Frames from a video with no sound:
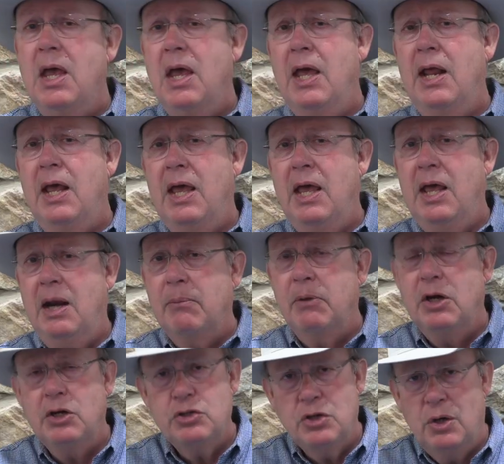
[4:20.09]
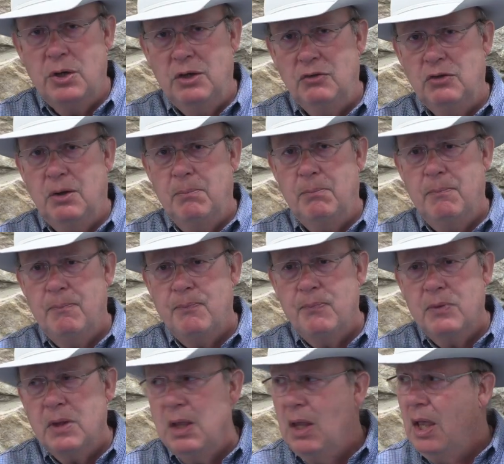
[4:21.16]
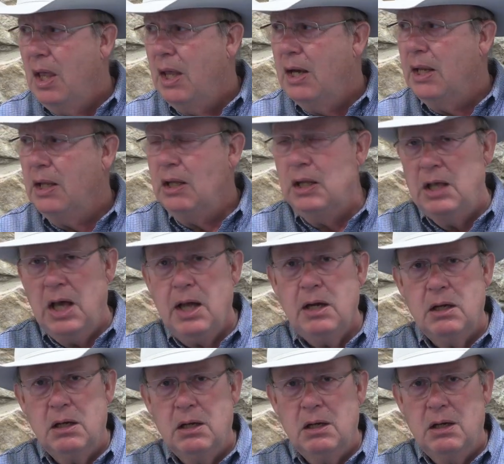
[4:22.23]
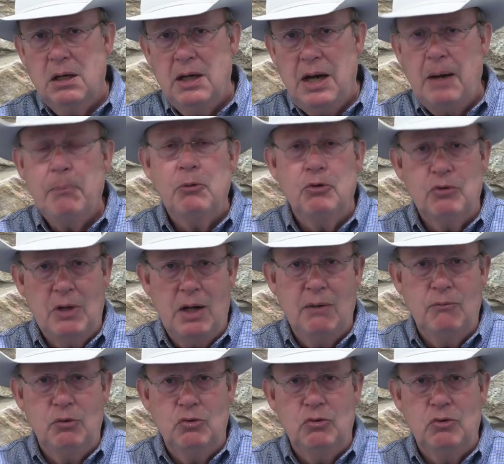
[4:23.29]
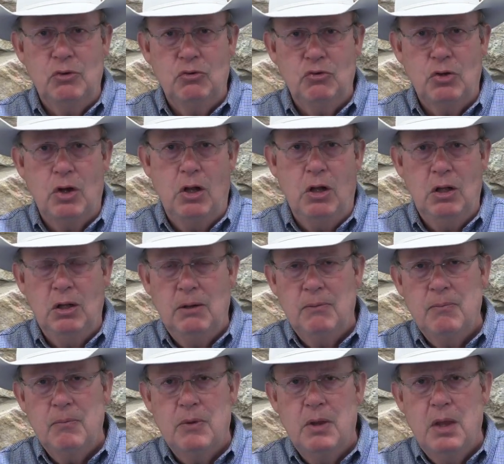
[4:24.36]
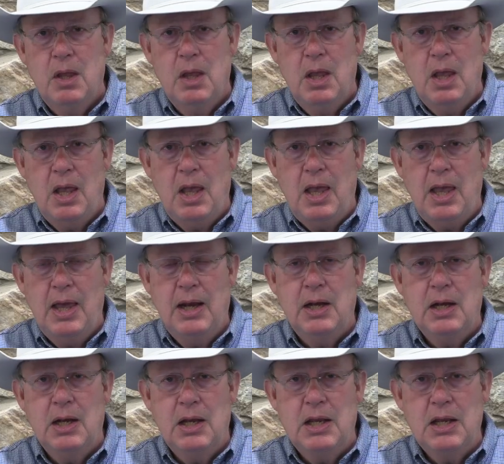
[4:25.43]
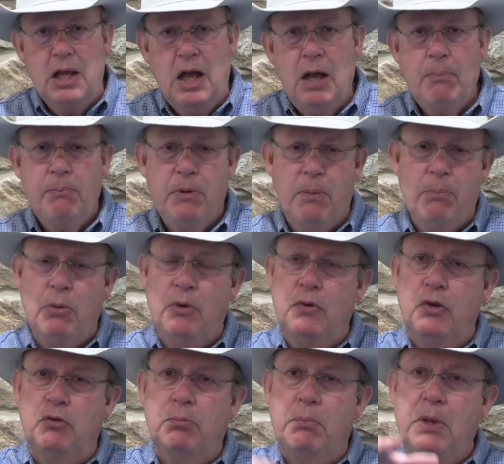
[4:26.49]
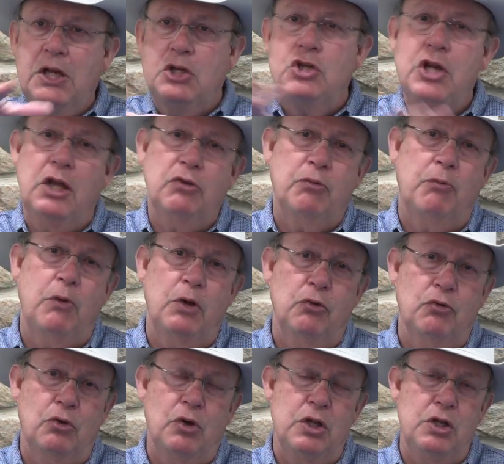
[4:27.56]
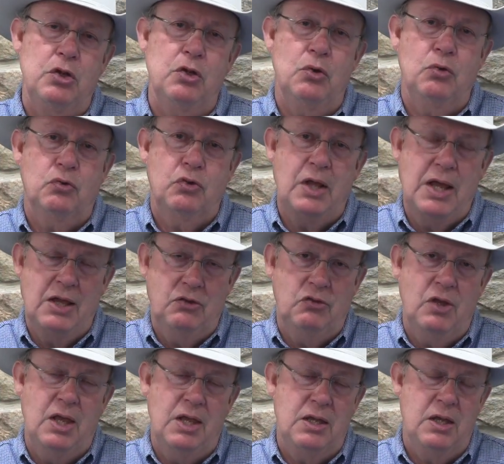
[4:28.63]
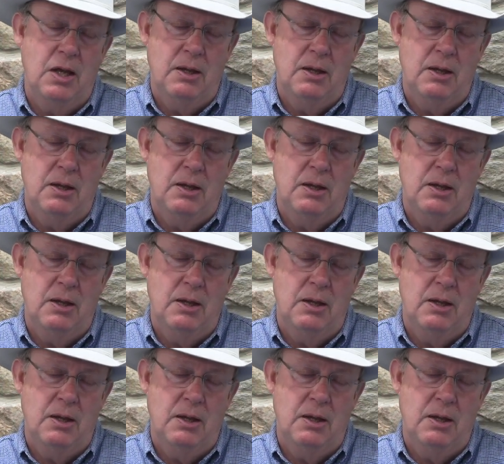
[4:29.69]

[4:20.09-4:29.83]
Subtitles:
and I'm going to show you something. And he got Napper's out of his stall and he hopped up on this big chest freezer he used as a